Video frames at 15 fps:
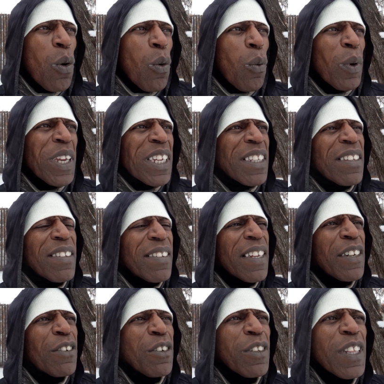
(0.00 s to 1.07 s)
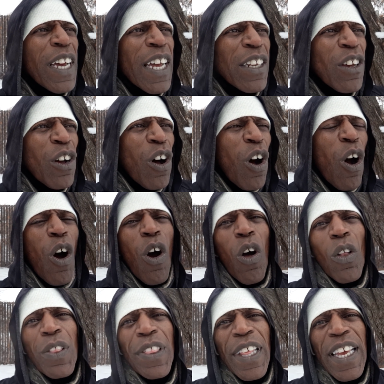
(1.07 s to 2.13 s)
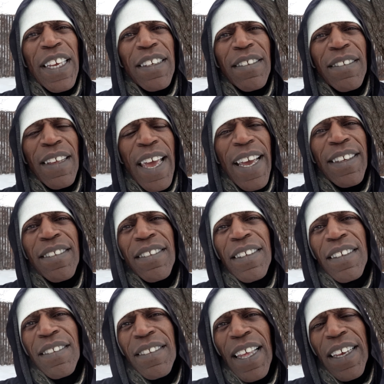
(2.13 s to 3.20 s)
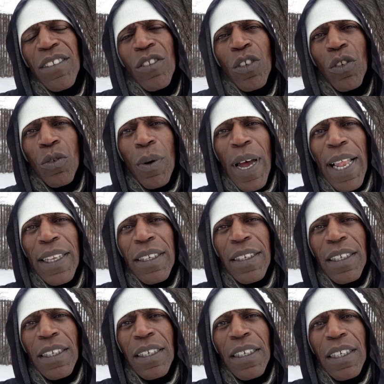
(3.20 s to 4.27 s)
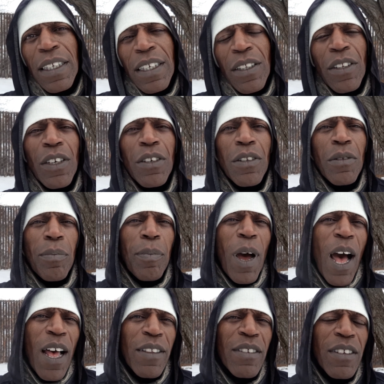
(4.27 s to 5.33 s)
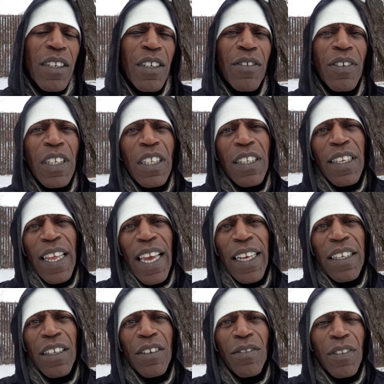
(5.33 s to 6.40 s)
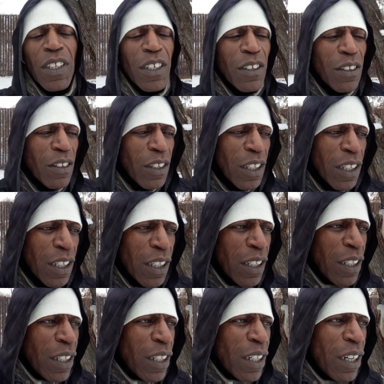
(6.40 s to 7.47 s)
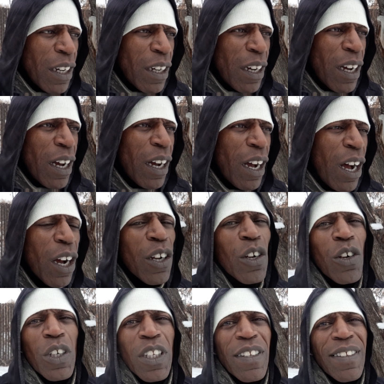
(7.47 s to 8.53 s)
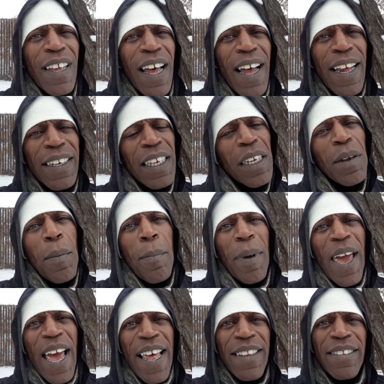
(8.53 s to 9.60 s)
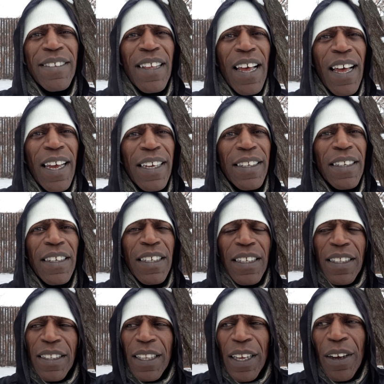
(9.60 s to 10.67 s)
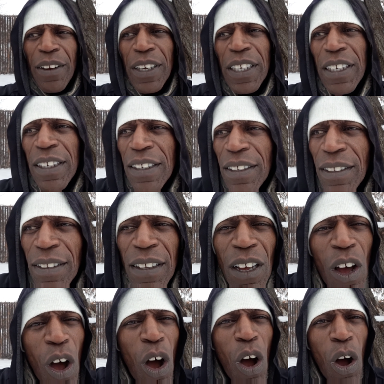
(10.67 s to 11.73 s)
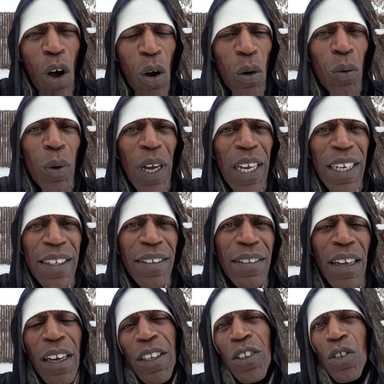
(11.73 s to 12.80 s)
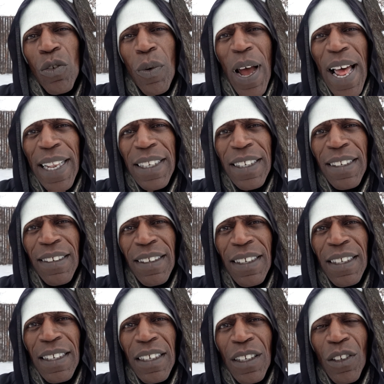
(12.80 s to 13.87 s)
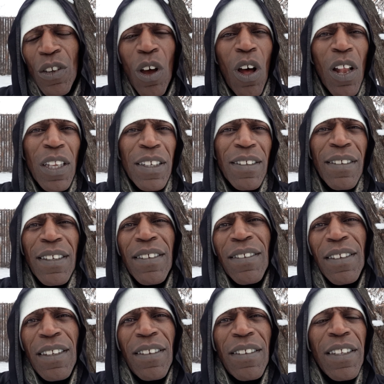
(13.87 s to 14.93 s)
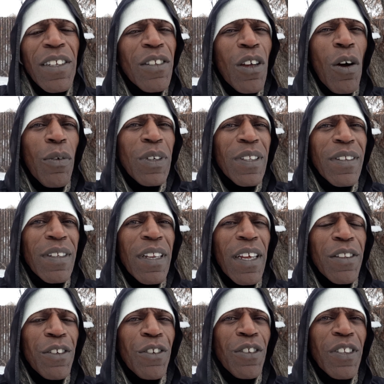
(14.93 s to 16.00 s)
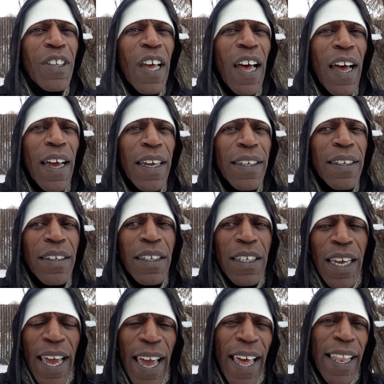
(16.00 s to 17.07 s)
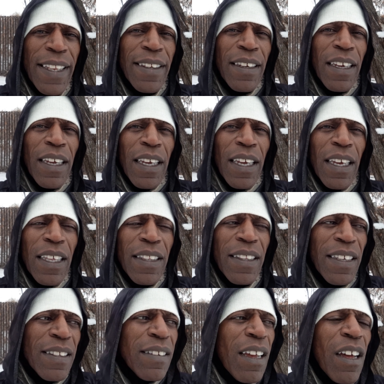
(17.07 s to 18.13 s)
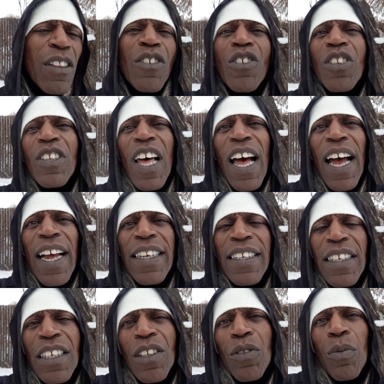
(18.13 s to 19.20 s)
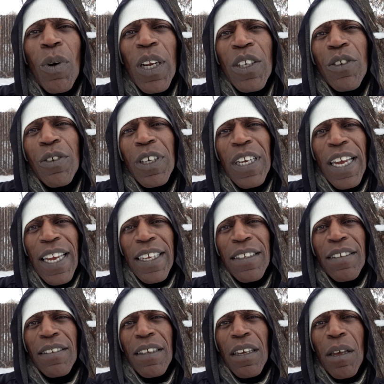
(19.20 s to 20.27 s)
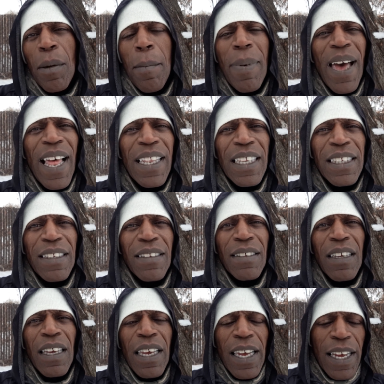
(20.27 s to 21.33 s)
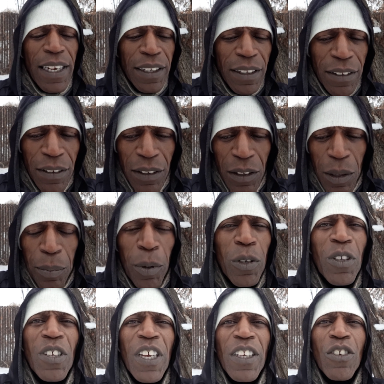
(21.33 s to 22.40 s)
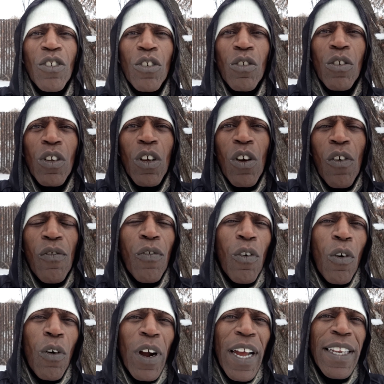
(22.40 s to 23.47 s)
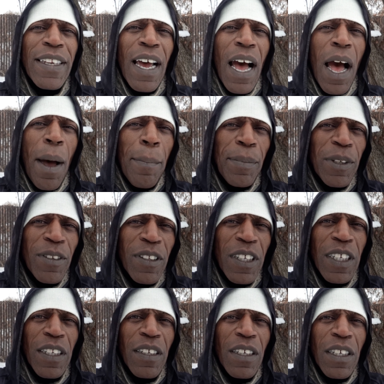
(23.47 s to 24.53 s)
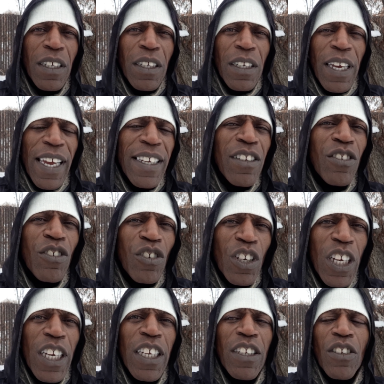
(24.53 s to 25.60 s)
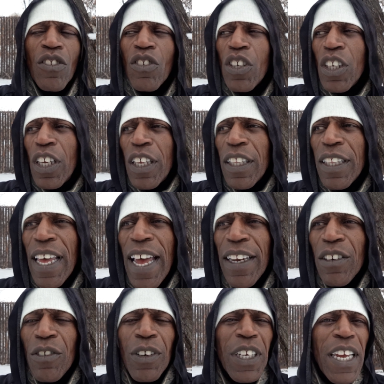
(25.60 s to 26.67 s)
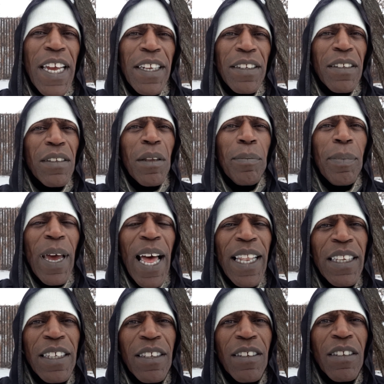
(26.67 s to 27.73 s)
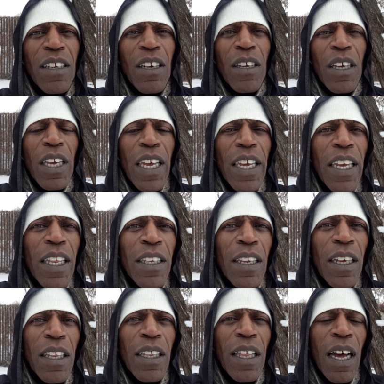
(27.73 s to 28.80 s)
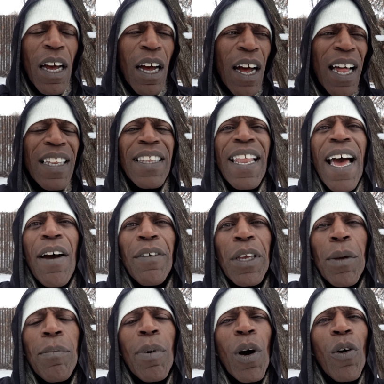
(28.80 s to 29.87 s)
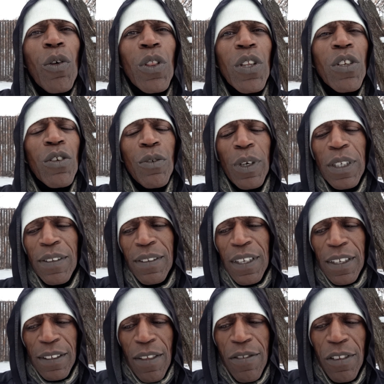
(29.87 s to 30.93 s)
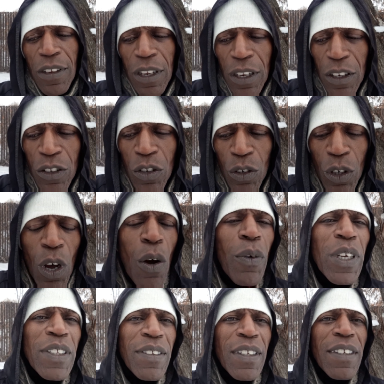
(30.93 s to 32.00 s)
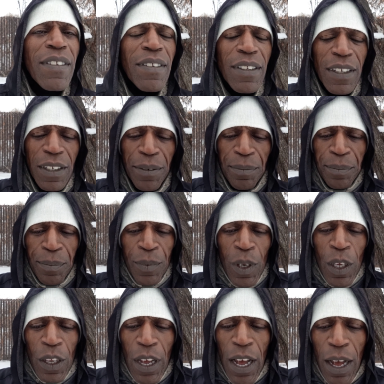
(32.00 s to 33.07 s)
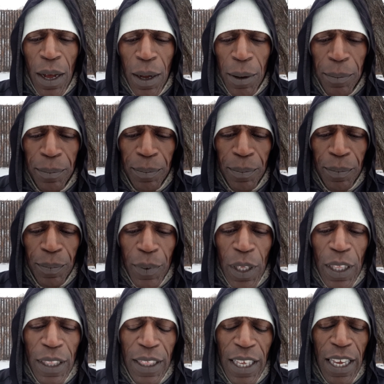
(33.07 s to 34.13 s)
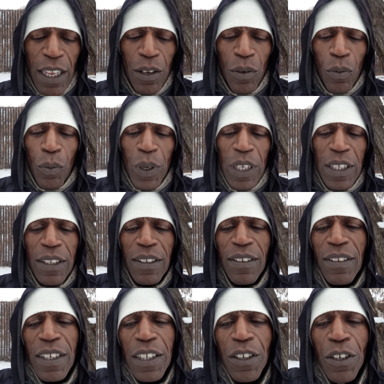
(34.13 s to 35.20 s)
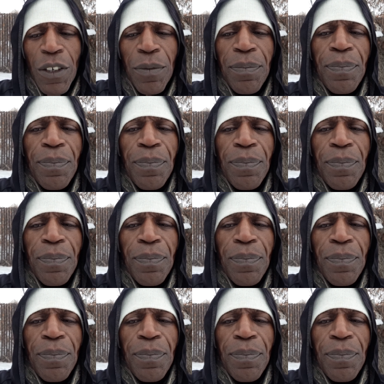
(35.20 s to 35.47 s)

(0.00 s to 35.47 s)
we consider that all things exist as a duality. There is a positive and a negative. There's a good side and a bad side. There is always a duality to all existence. There's always another side. And this other side is what creates balance. It is the potential for an opposite exchange that creates the balance in allowing both to exist, to coexist. Then we consider